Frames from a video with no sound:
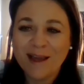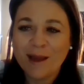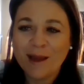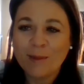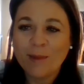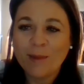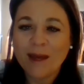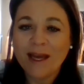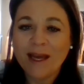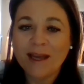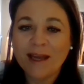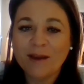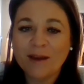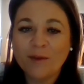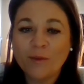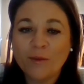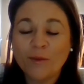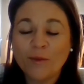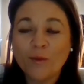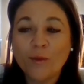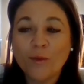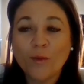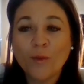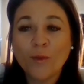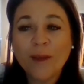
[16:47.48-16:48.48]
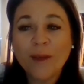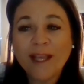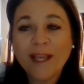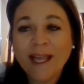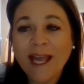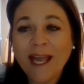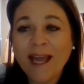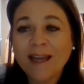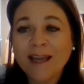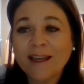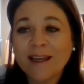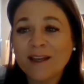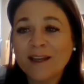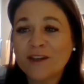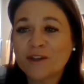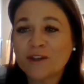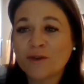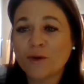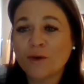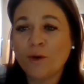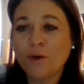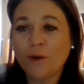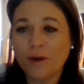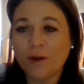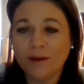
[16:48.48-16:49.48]
But we can't
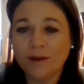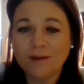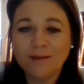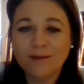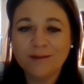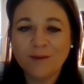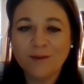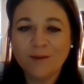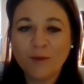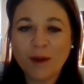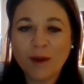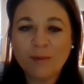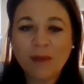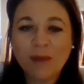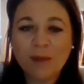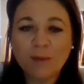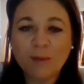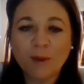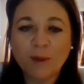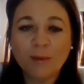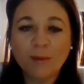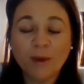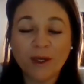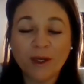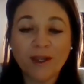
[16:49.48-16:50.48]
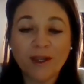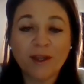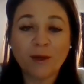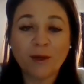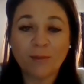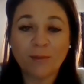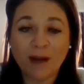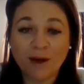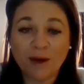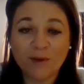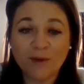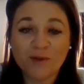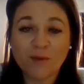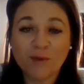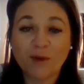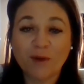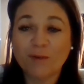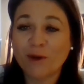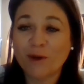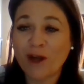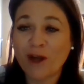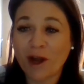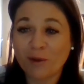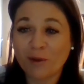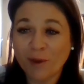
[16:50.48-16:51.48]
control what people put in their mouths when
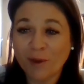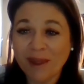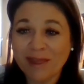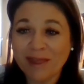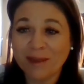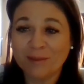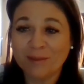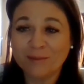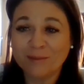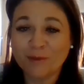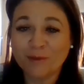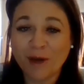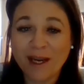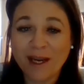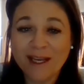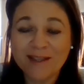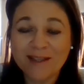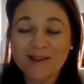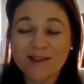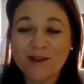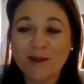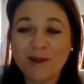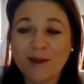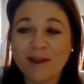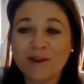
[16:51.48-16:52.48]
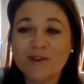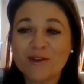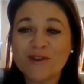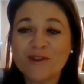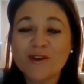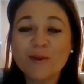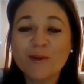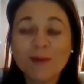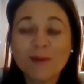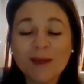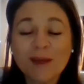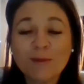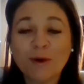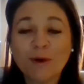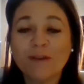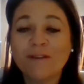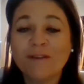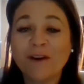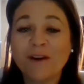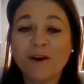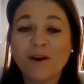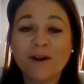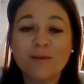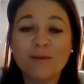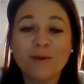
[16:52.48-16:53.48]
we're not with them, right? So there's so many more
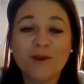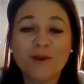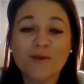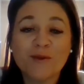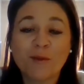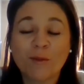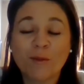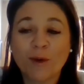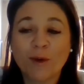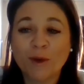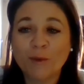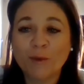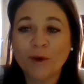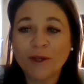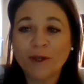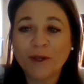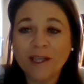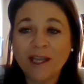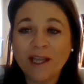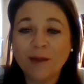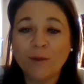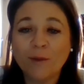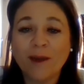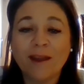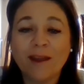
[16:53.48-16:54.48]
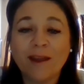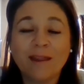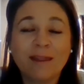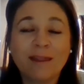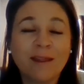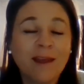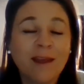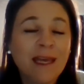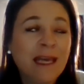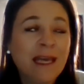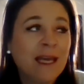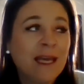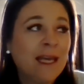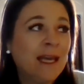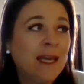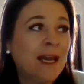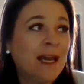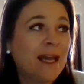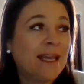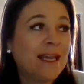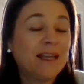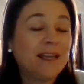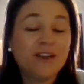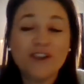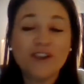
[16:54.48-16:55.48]
variables when we're working with
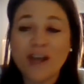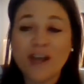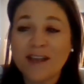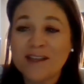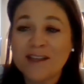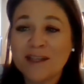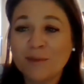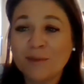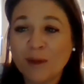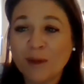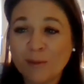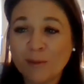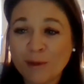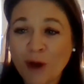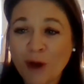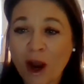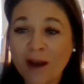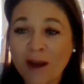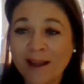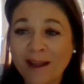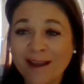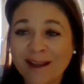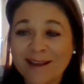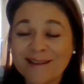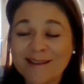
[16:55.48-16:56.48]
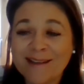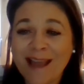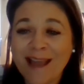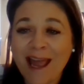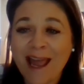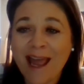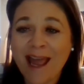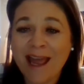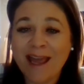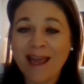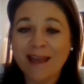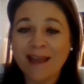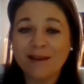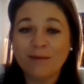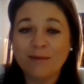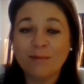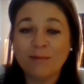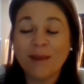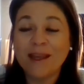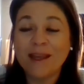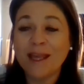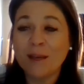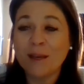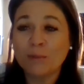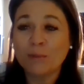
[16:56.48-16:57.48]
ingestible products and
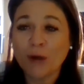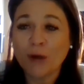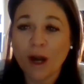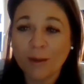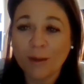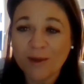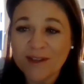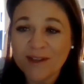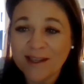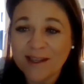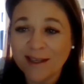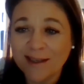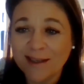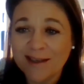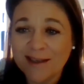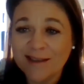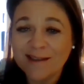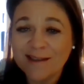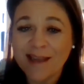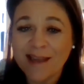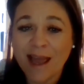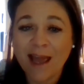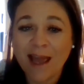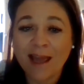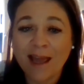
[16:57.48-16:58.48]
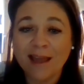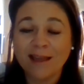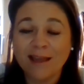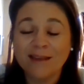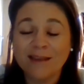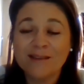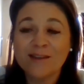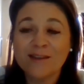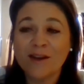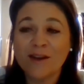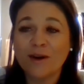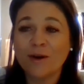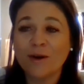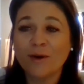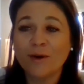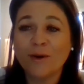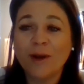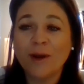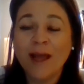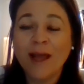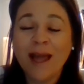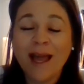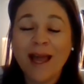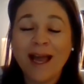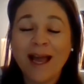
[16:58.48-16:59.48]
making promises. And so
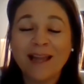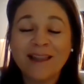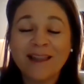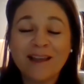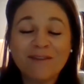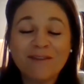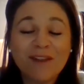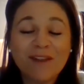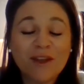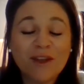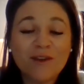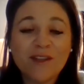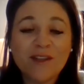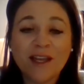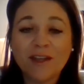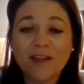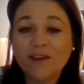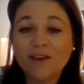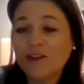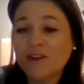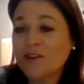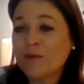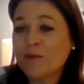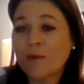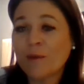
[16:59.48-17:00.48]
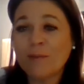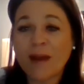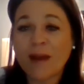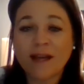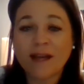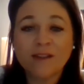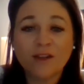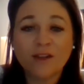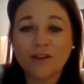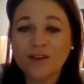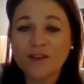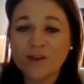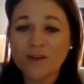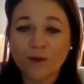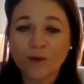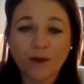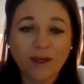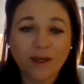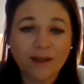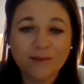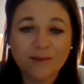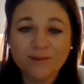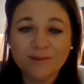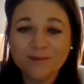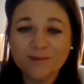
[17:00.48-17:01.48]
I love that you said you just went back to your story,